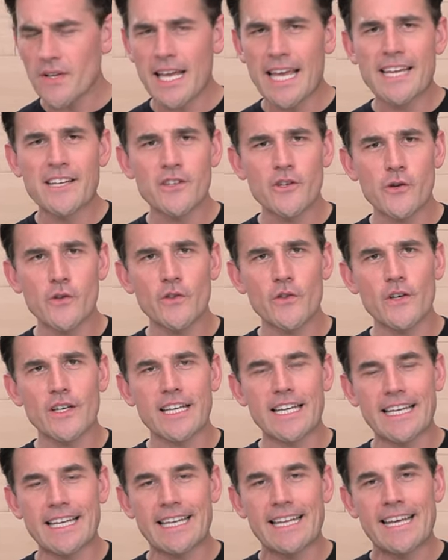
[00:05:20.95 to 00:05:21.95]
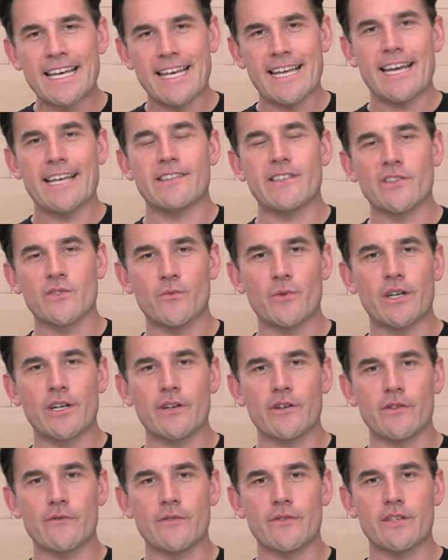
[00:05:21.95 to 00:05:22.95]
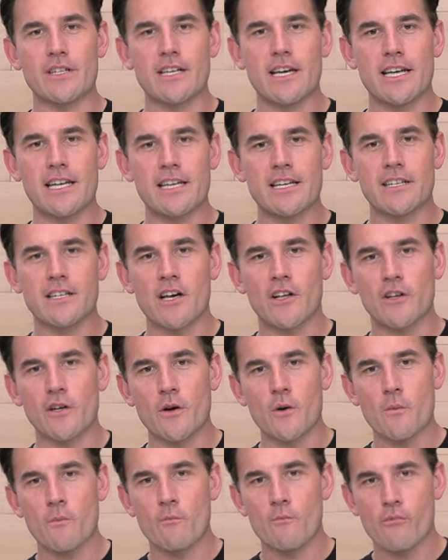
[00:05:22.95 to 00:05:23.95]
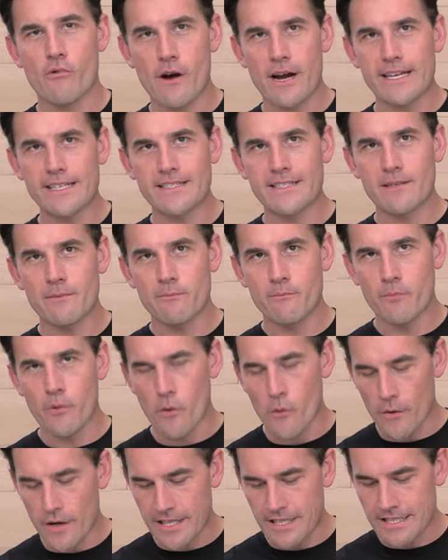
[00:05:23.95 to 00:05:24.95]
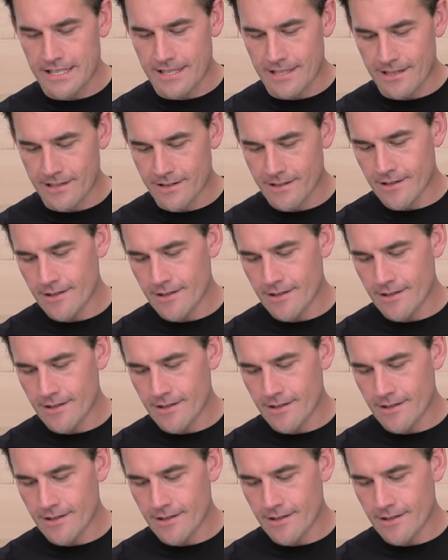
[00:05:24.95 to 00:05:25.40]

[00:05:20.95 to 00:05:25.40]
and good looking at this $159 price point.